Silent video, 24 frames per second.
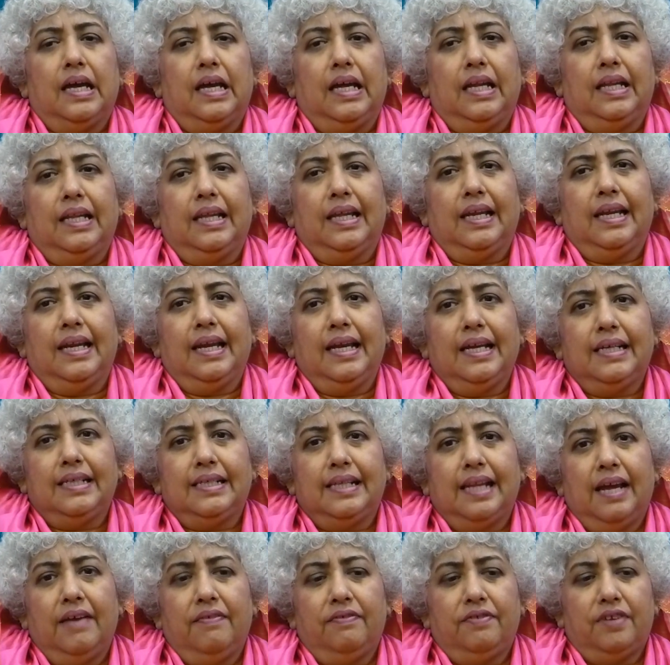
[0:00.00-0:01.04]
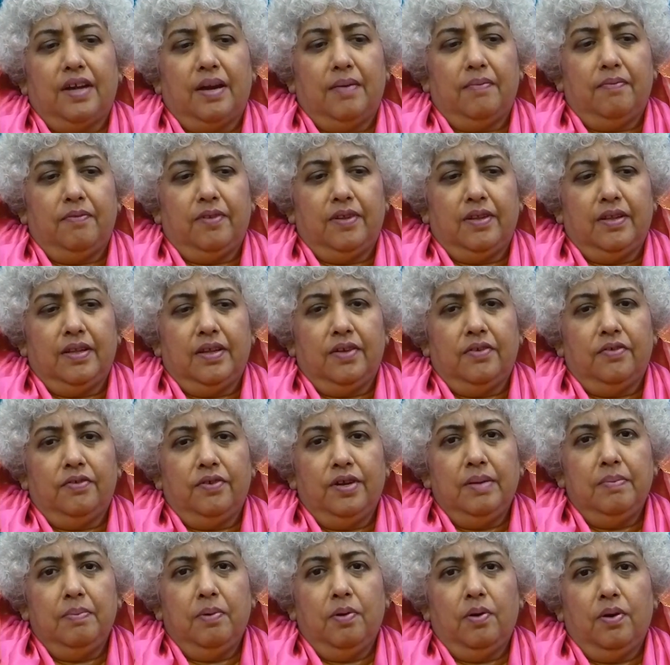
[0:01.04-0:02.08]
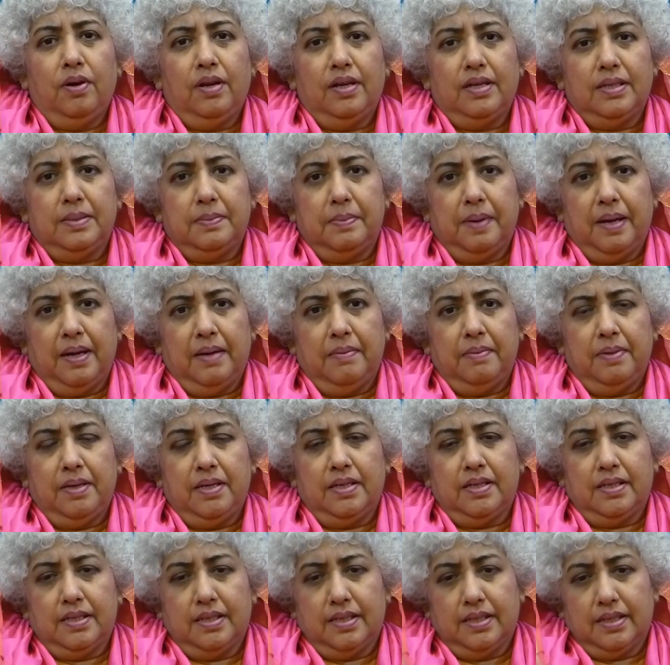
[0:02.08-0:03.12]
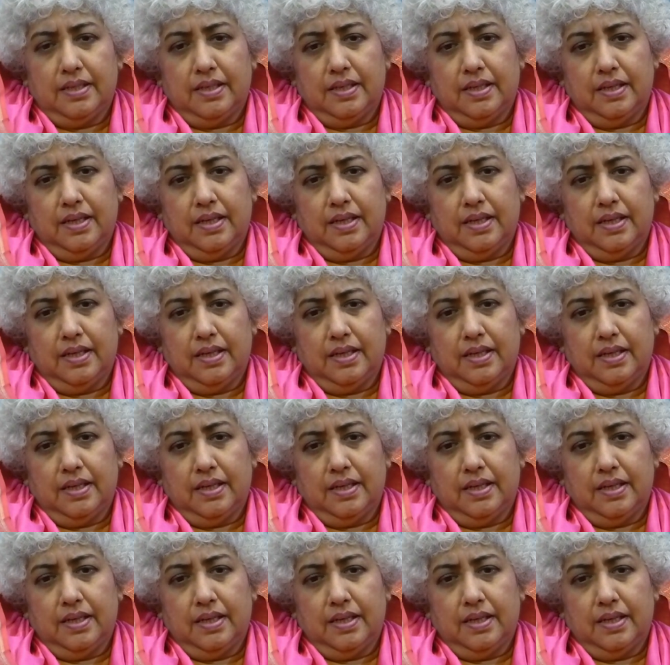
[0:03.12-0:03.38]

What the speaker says: In their next lifetime, when they're reborn as babies,